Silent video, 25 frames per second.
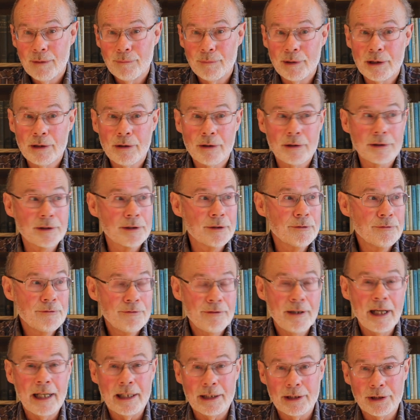because the
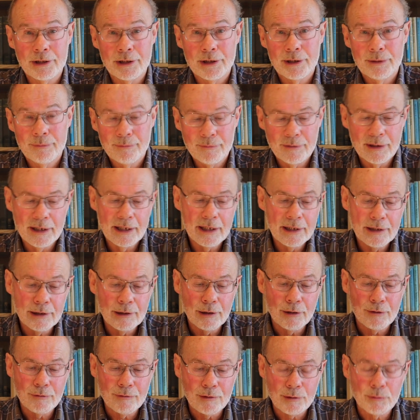fetch, the
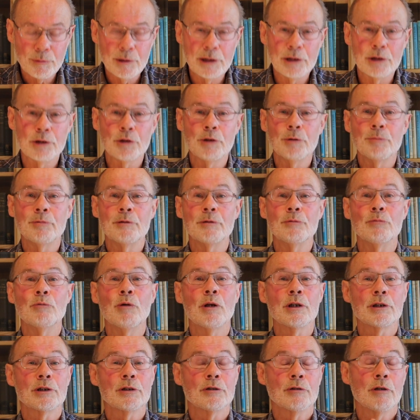area over which open
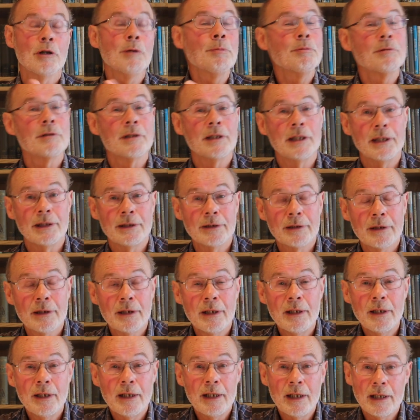water operates,
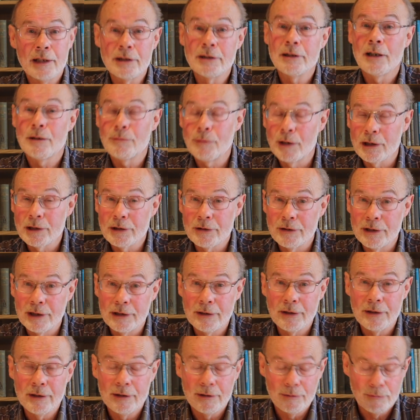is now much
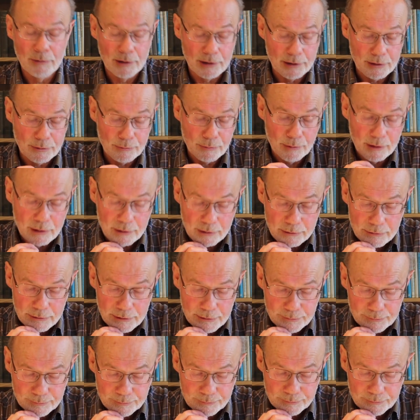greater than it once was.